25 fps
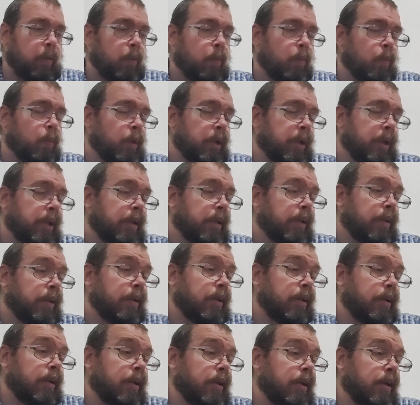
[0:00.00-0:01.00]

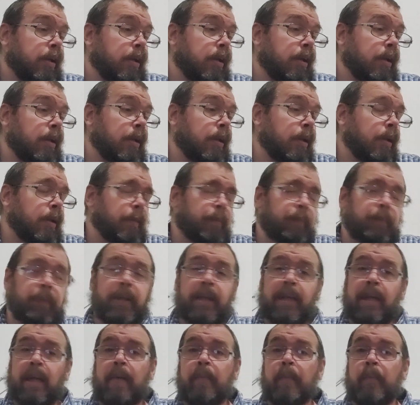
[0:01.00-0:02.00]
will
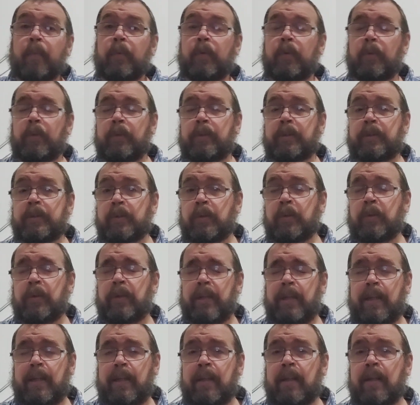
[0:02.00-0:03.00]
be able to enjoy
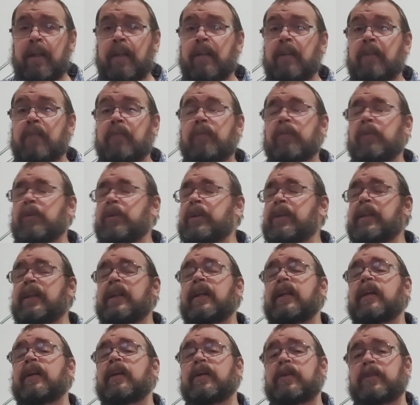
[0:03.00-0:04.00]
that gun for
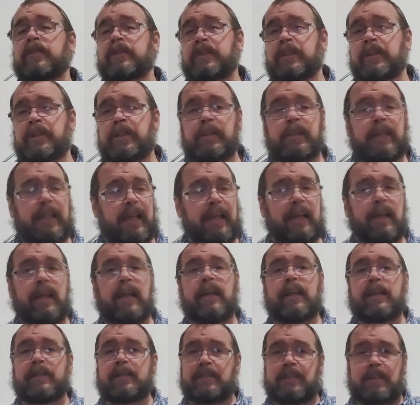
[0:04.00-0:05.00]
years and
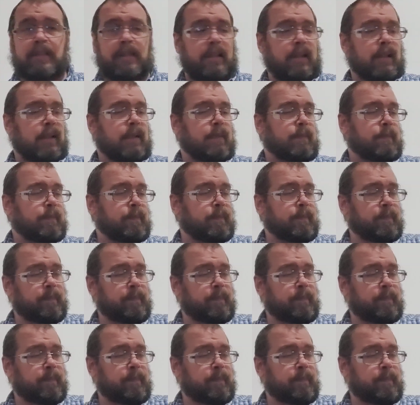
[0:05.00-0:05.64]
decades to come.